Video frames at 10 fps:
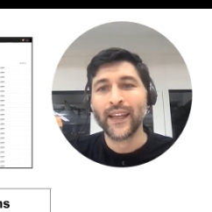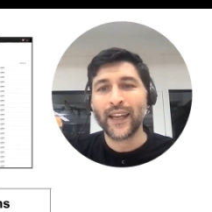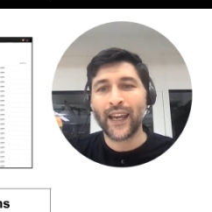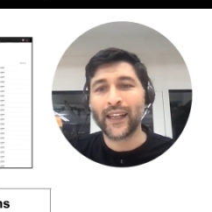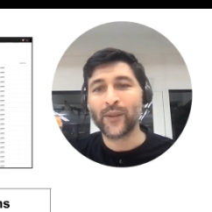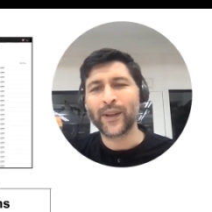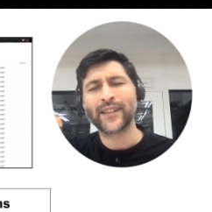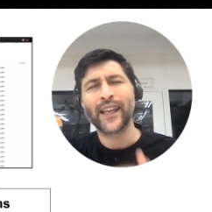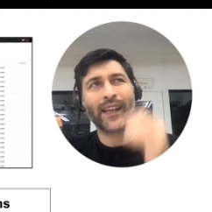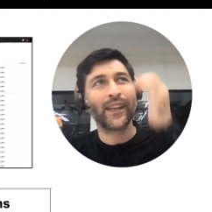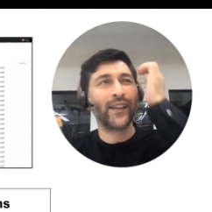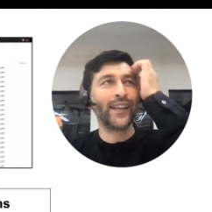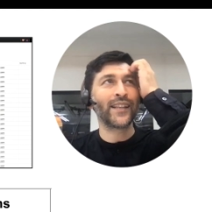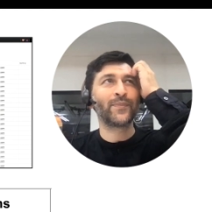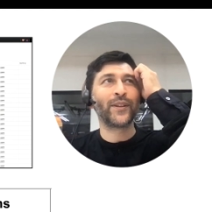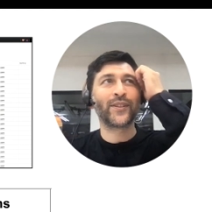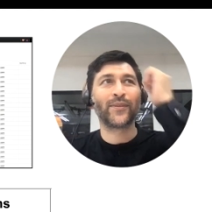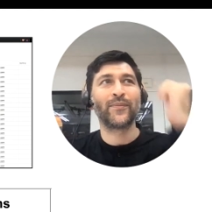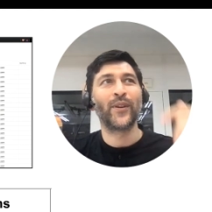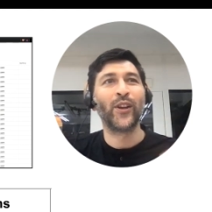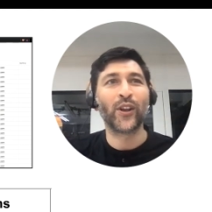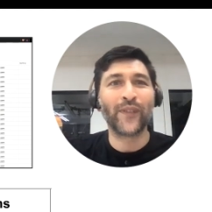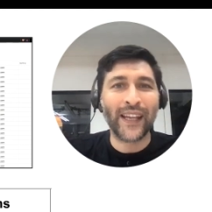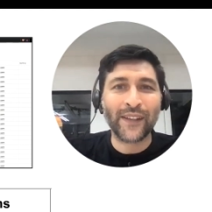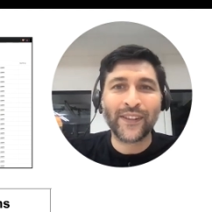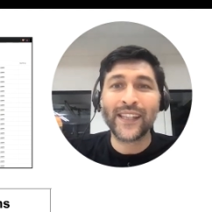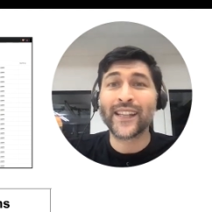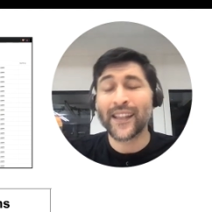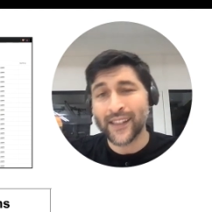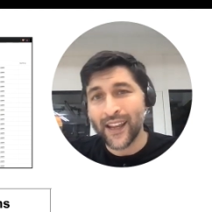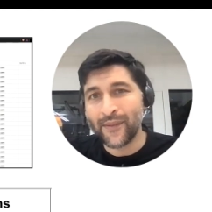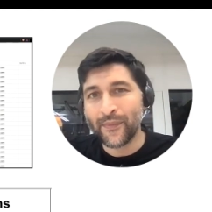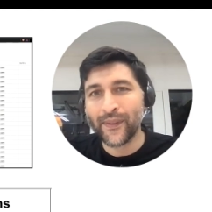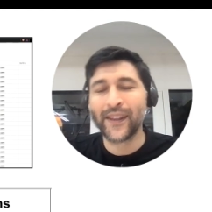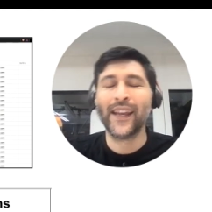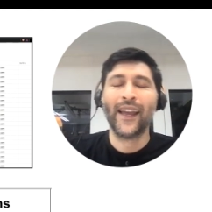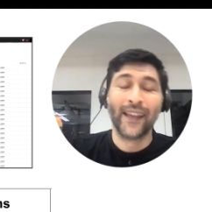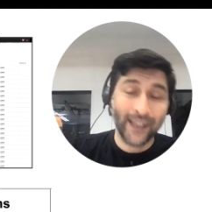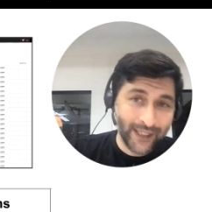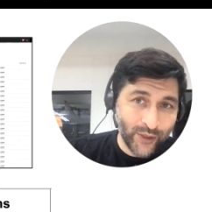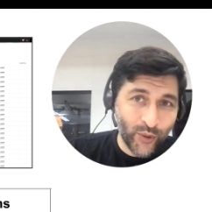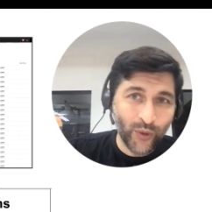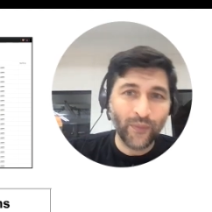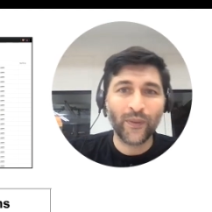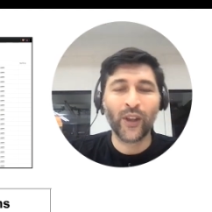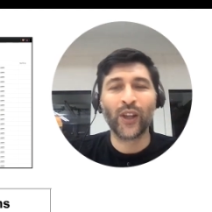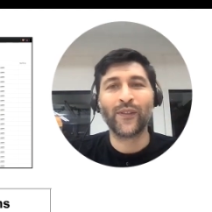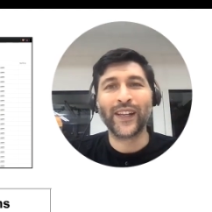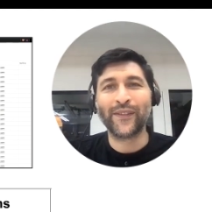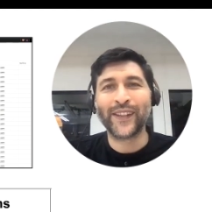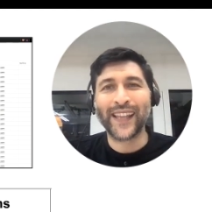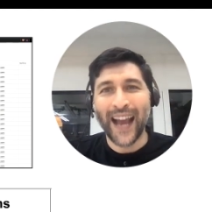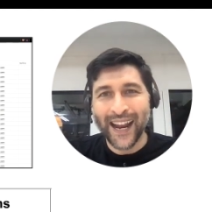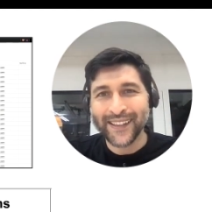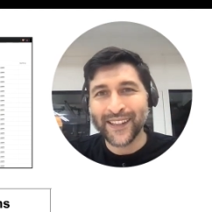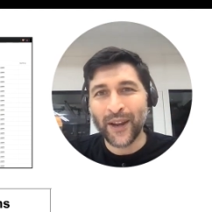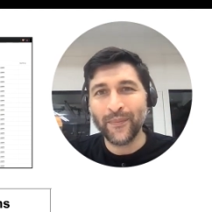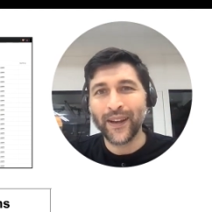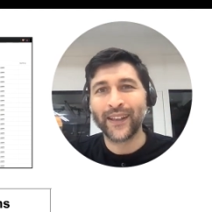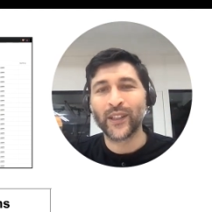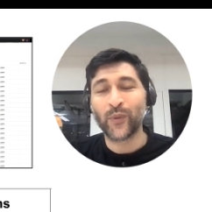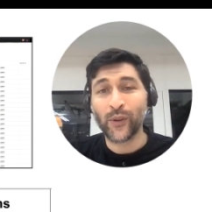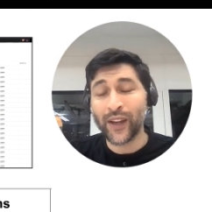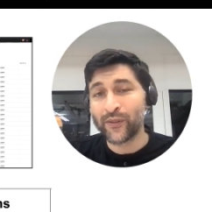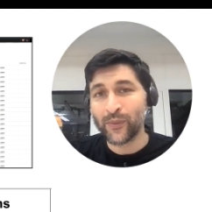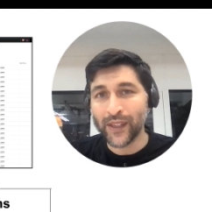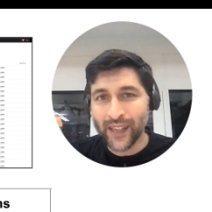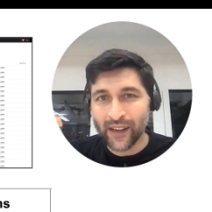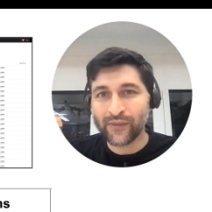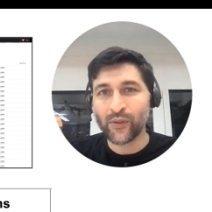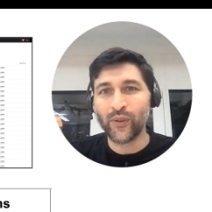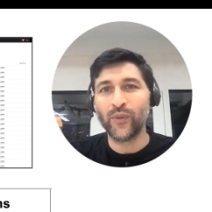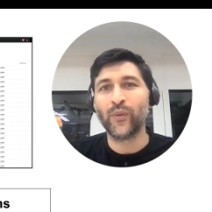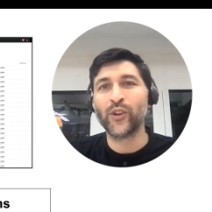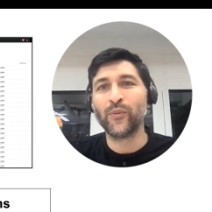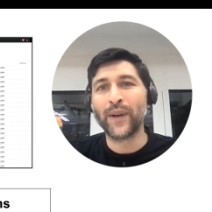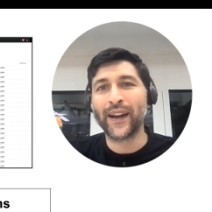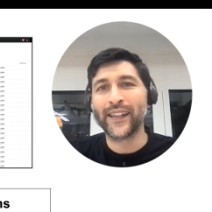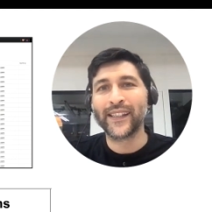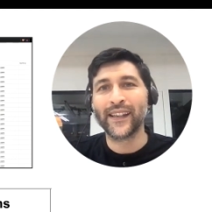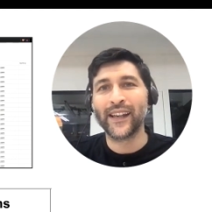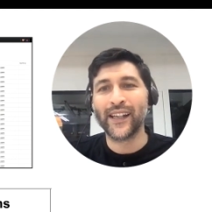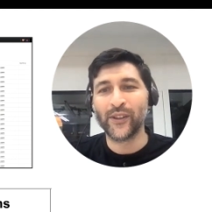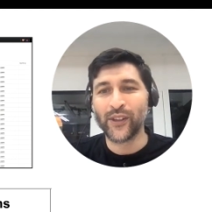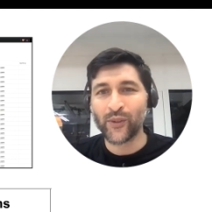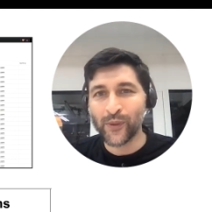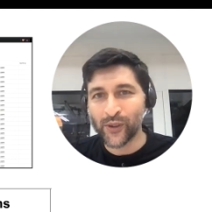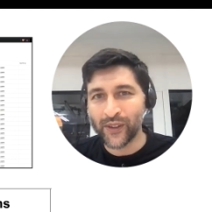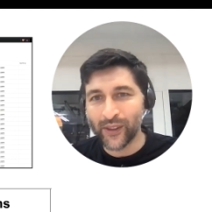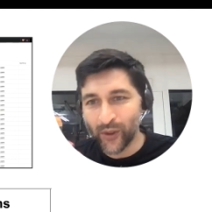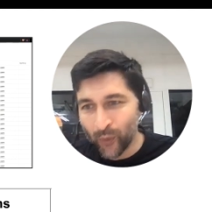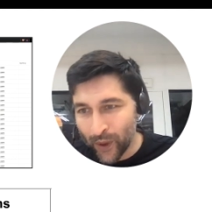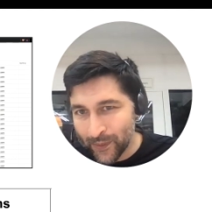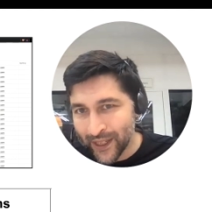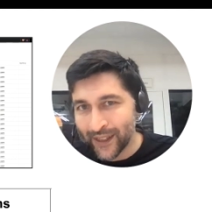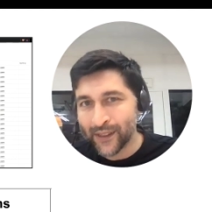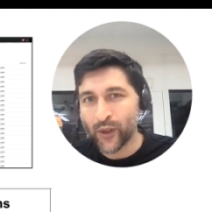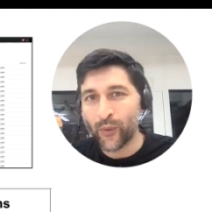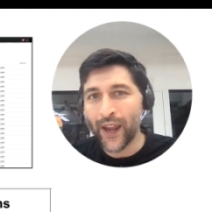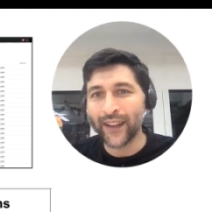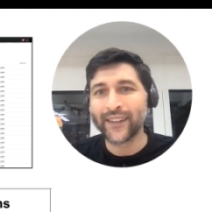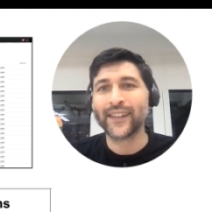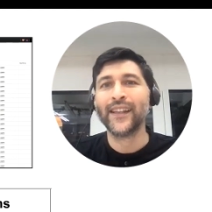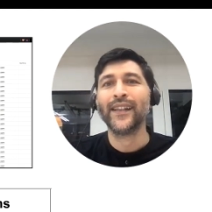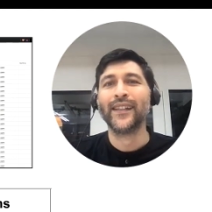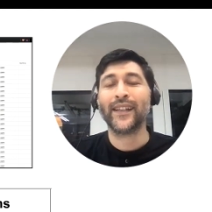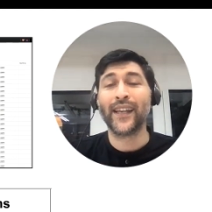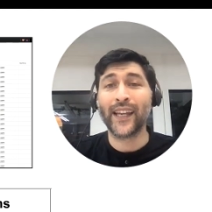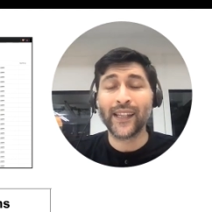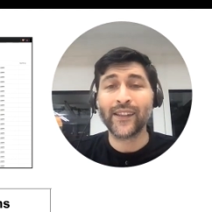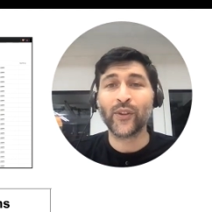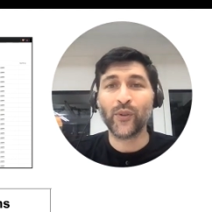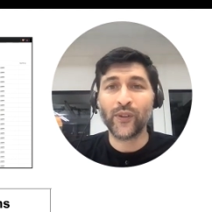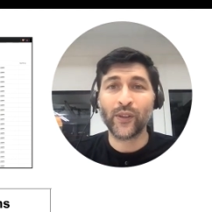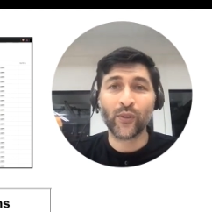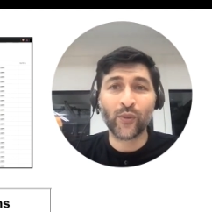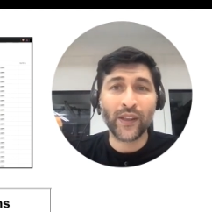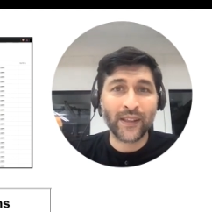And then you might say, yes, but a lot of NFTs are scam. It is true, a lot of NFT are scam, and that's why you have to be careful when you're buying. You need to make sure that the website is correct, and you need to trace it